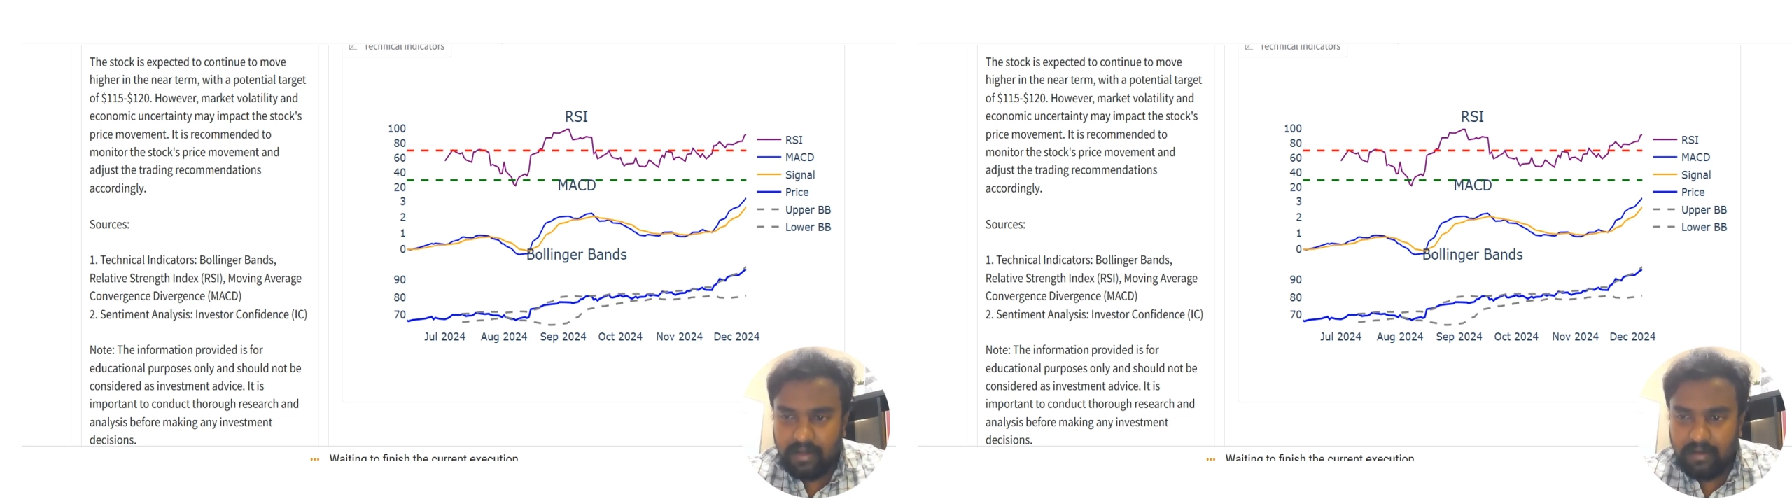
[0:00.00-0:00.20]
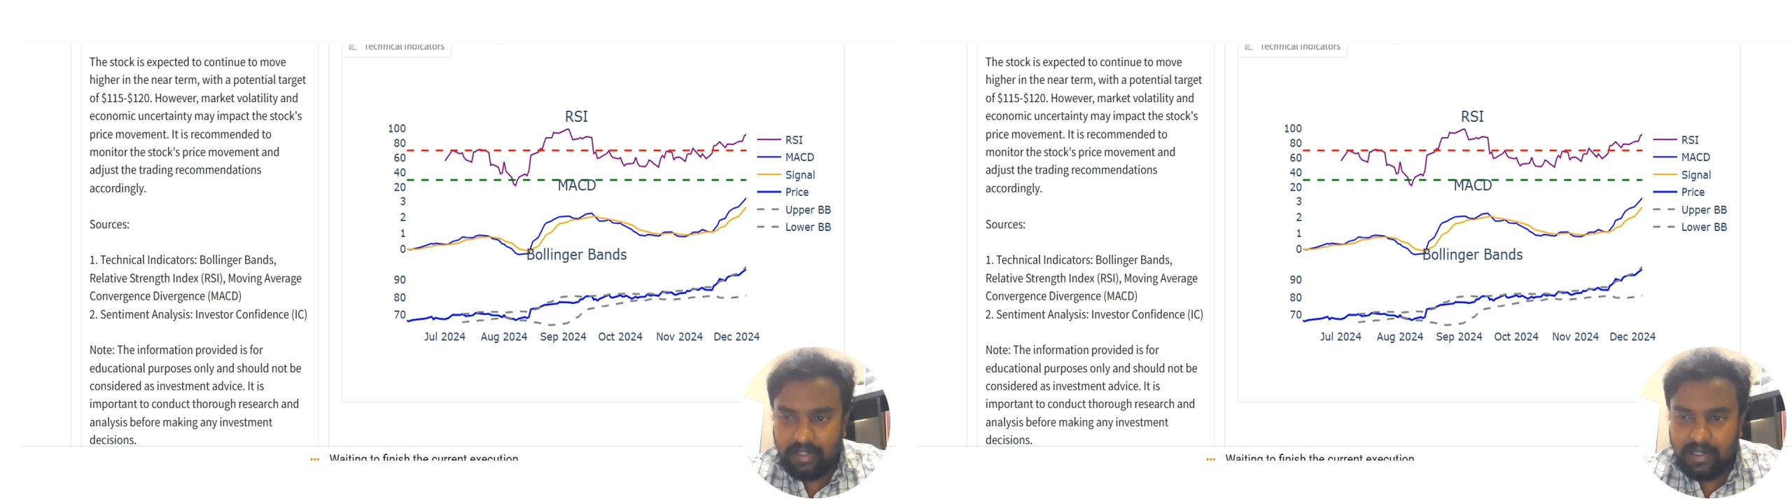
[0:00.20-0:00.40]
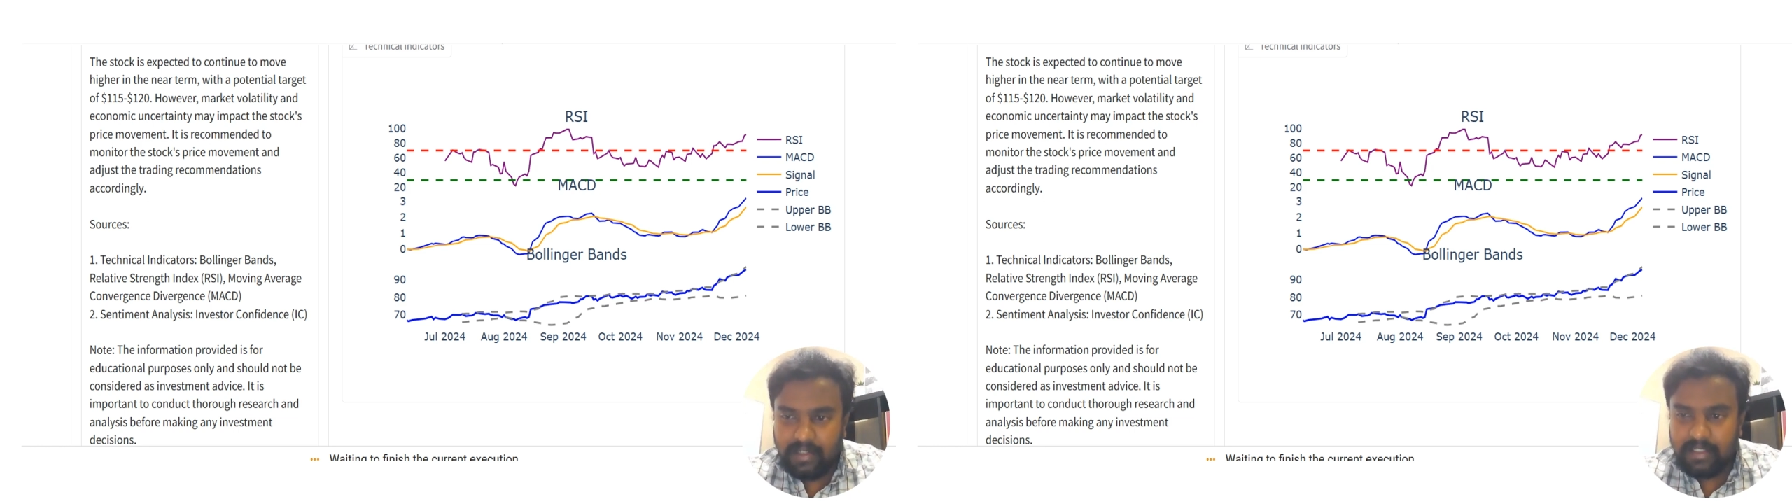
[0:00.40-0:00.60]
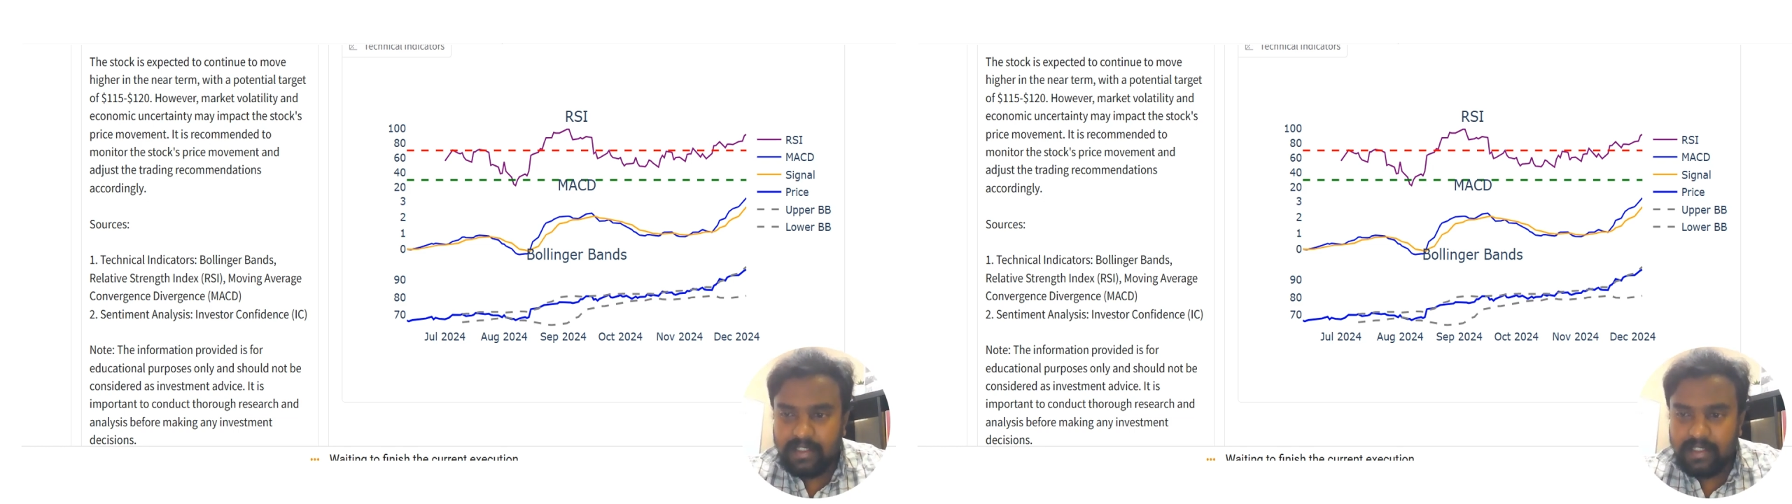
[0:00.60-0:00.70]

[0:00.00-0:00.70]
regarding